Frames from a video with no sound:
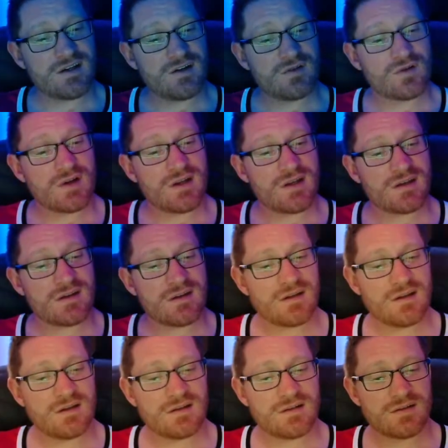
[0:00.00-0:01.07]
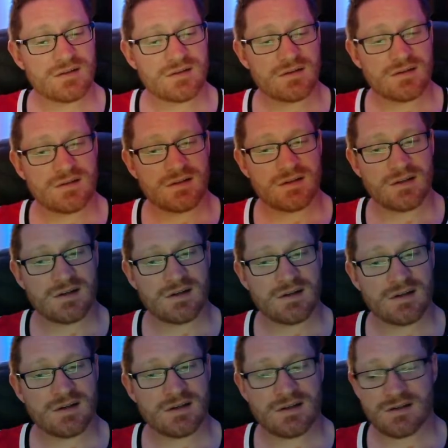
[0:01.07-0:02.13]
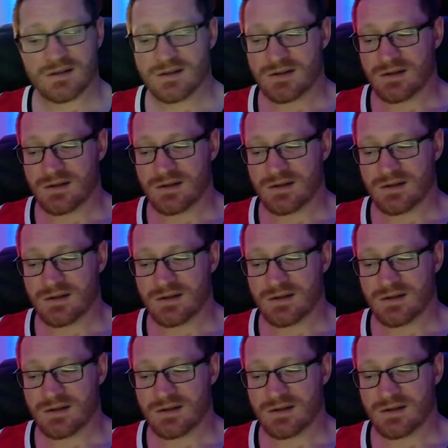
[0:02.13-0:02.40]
great night, and I